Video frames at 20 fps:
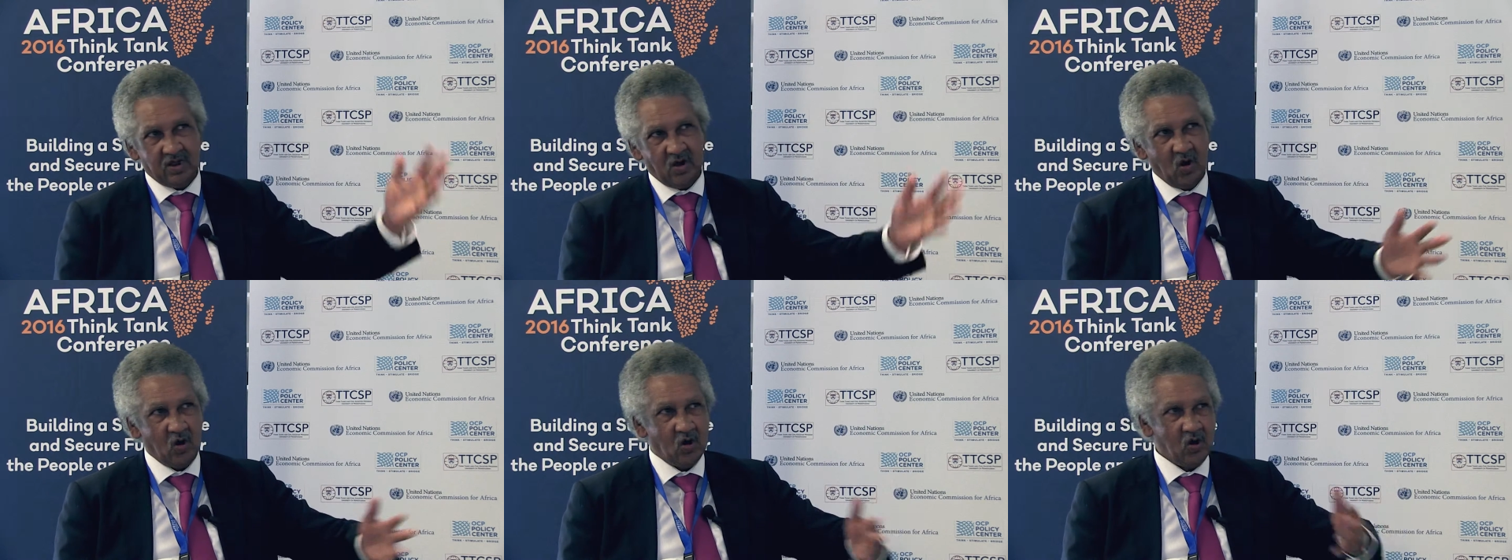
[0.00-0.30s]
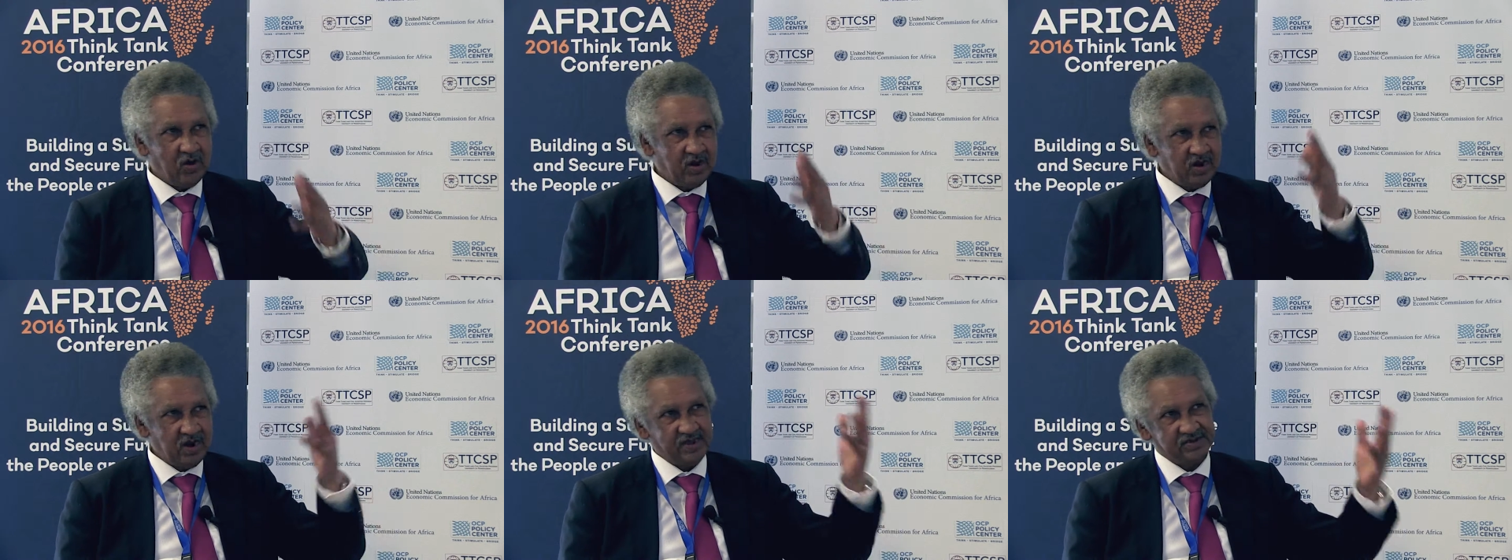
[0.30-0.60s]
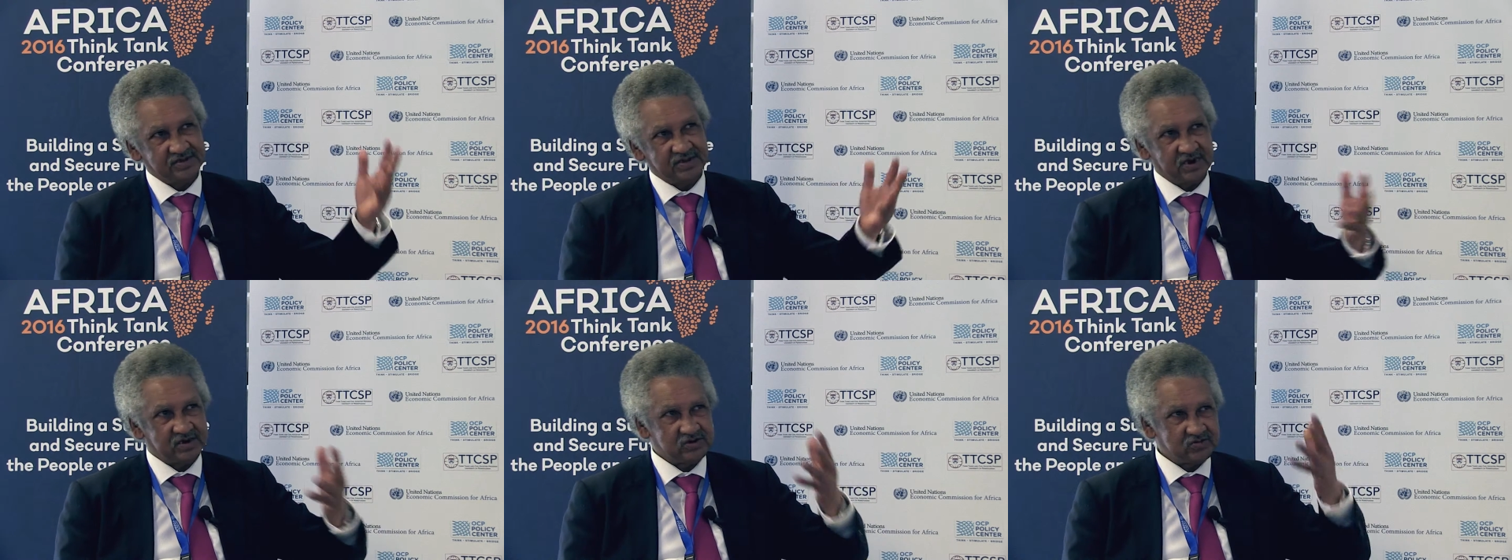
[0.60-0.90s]
oil,
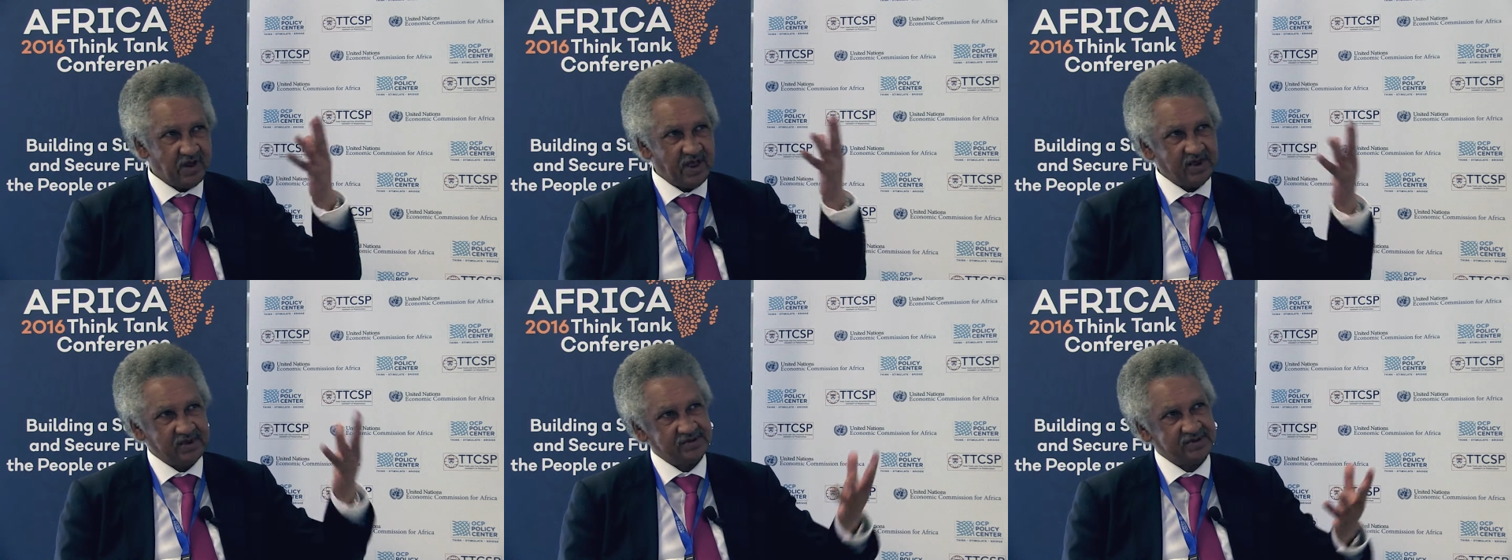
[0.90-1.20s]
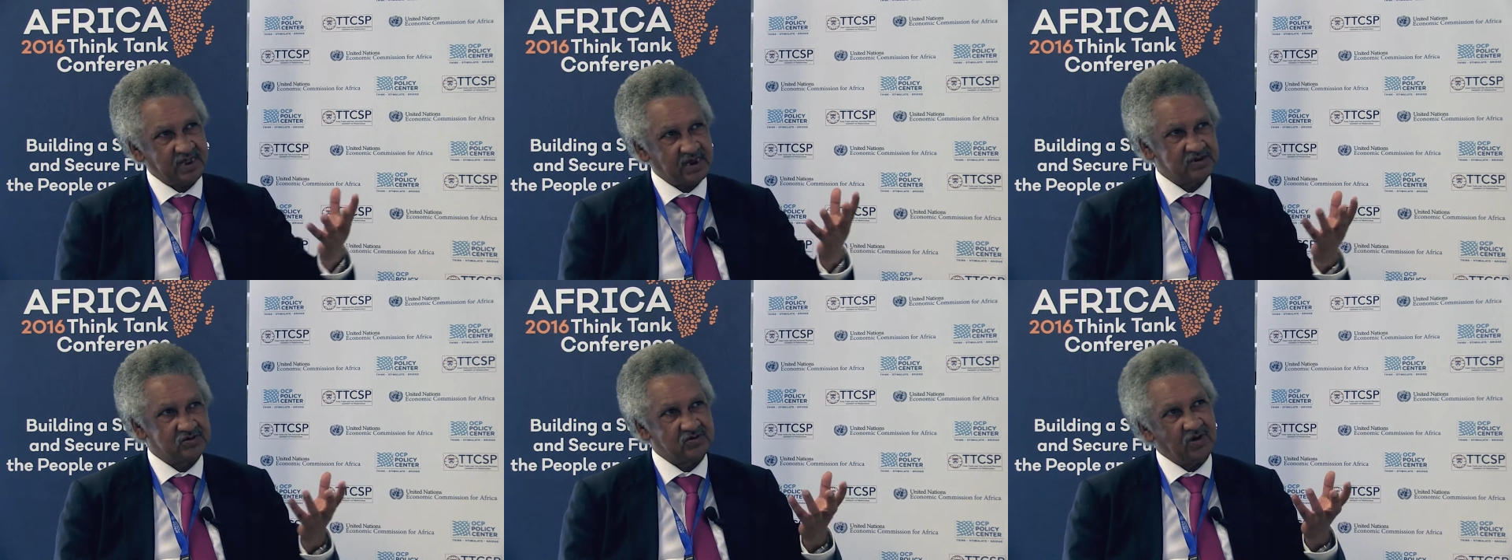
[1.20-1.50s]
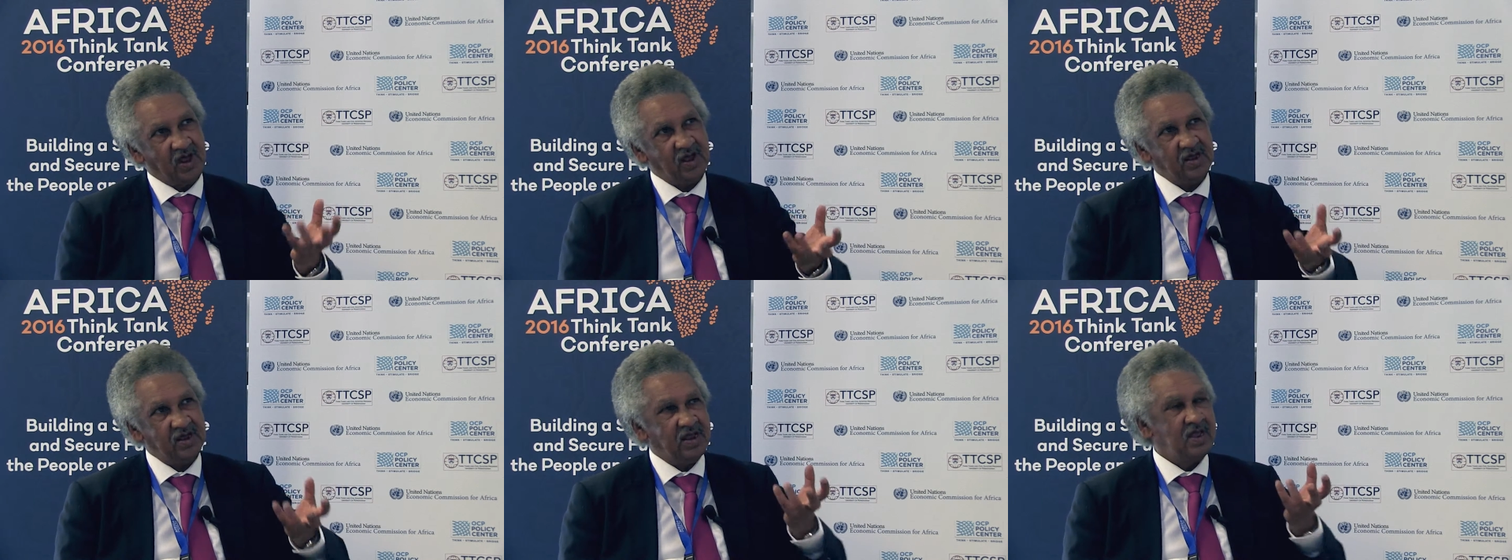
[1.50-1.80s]

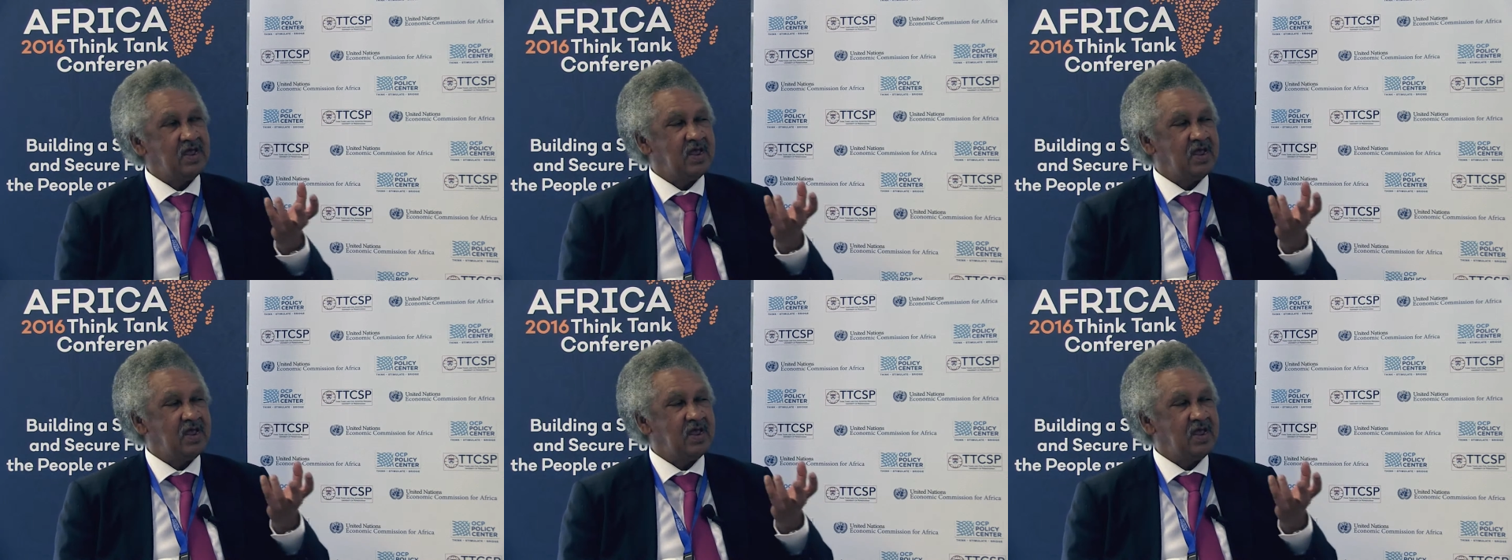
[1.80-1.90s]
etc.,